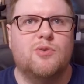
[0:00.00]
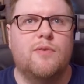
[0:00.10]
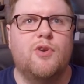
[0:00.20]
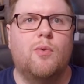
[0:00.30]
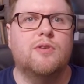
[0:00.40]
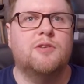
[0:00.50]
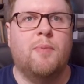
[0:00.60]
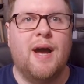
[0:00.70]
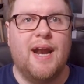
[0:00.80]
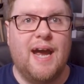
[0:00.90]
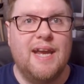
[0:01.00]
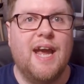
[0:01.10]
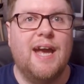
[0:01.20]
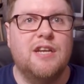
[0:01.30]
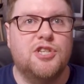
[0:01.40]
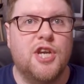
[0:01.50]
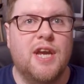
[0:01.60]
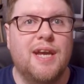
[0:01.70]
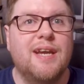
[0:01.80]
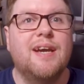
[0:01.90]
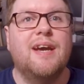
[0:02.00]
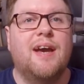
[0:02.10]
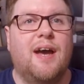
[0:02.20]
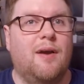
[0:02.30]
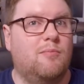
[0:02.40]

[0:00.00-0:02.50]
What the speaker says: So if you want to buy an AKG